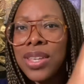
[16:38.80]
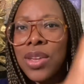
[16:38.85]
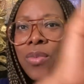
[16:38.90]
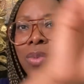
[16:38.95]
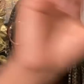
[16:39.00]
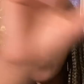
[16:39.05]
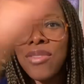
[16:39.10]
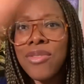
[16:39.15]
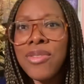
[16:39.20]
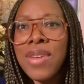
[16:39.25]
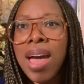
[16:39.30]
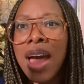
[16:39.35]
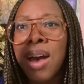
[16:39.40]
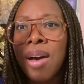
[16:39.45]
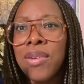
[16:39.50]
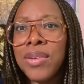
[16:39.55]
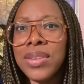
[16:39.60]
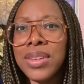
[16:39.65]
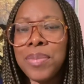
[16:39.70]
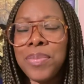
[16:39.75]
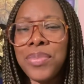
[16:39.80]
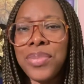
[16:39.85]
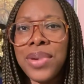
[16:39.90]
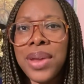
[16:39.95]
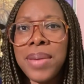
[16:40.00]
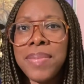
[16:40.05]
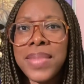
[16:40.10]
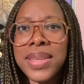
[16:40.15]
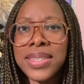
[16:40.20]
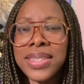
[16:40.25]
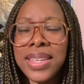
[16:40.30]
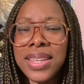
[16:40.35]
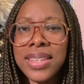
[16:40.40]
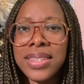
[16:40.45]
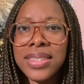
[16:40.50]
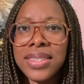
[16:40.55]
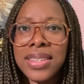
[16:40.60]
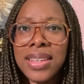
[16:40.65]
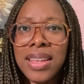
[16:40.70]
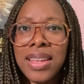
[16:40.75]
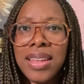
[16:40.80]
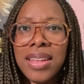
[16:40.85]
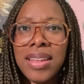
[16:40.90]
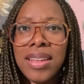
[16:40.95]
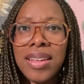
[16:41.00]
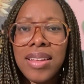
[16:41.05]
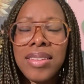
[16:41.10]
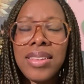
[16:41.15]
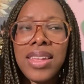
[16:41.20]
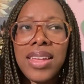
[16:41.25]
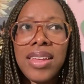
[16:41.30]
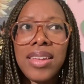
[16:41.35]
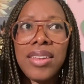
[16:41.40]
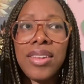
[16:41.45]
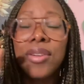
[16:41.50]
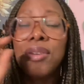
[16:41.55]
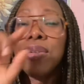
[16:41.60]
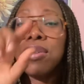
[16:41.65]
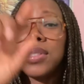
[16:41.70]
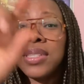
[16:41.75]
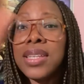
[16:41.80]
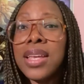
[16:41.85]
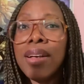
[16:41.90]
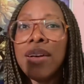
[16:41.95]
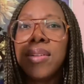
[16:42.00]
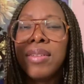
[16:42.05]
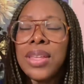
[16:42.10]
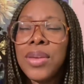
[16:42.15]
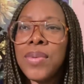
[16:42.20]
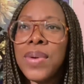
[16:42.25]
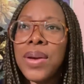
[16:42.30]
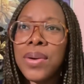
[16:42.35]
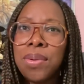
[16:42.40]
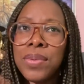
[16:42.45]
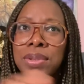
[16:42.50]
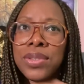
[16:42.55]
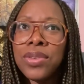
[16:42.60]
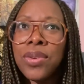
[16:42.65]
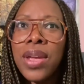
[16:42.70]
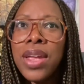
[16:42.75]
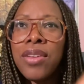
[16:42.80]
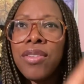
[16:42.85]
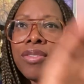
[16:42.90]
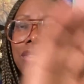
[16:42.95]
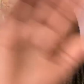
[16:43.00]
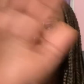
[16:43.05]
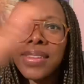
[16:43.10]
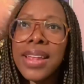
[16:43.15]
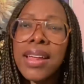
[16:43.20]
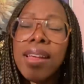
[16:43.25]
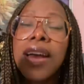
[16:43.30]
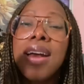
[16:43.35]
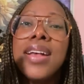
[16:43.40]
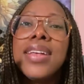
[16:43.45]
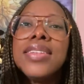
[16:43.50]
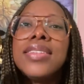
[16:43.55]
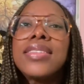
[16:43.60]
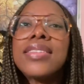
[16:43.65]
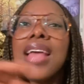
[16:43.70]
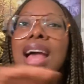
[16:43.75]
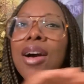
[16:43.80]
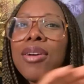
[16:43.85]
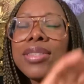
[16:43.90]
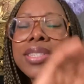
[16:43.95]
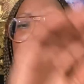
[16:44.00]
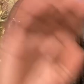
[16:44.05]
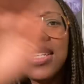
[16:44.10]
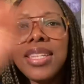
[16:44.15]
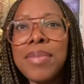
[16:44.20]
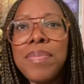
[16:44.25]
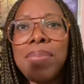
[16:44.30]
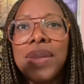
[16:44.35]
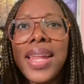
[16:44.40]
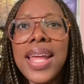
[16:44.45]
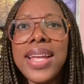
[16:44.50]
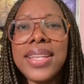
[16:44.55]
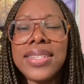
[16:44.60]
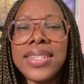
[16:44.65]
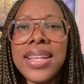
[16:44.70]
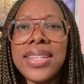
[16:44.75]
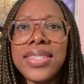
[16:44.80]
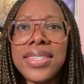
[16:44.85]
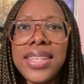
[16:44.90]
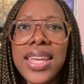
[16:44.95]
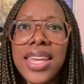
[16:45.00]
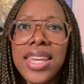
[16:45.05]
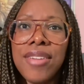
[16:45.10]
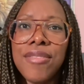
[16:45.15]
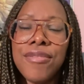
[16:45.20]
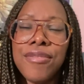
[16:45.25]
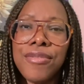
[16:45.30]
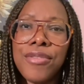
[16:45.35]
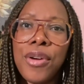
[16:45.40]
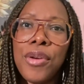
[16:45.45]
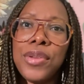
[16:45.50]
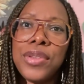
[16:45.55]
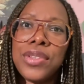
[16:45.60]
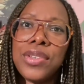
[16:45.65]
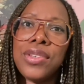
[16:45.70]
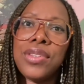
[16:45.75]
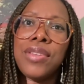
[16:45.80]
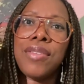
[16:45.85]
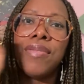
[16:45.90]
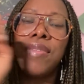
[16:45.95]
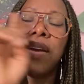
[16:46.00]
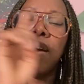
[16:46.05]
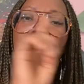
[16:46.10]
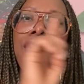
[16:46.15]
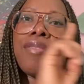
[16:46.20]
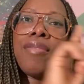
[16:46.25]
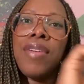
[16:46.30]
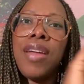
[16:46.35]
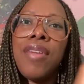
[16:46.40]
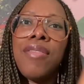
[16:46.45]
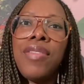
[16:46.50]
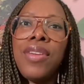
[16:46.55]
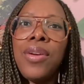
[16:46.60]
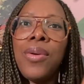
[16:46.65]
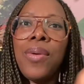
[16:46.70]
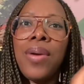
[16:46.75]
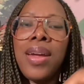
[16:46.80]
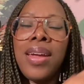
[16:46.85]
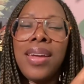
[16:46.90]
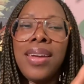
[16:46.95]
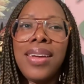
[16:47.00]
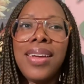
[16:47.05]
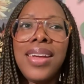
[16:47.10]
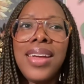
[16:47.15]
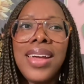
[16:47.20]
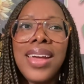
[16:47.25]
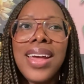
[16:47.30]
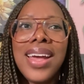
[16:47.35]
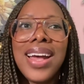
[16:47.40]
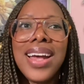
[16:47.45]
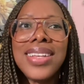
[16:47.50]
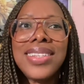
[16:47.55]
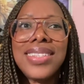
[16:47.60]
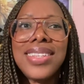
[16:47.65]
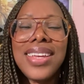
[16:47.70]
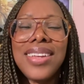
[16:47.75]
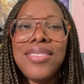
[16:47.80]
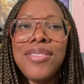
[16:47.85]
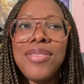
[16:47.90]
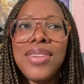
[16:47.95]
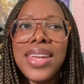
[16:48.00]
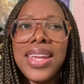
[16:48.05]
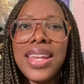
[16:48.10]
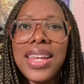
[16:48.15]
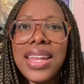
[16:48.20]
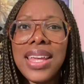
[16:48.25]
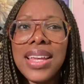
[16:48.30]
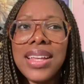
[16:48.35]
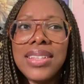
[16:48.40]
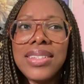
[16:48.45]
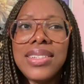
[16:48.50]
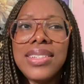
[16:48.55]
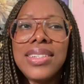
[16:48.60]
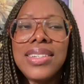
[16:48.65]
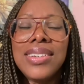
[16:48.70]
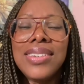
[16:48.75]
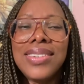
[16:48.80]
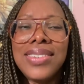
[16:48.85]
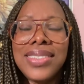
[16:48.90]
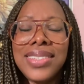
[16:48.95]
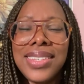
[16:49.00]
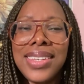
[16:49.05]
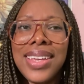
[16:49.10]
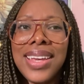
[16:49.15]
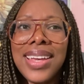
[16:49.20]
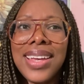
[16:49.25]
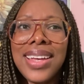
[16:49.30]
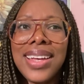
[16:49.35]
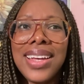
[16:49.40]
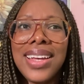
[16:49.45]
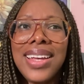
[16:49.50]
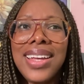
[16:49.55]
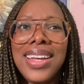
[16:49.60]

went round the premises, the hotel. He was going scouting the place and taking photos of everywhere. I said, "Really?" And she goes, "Yeah."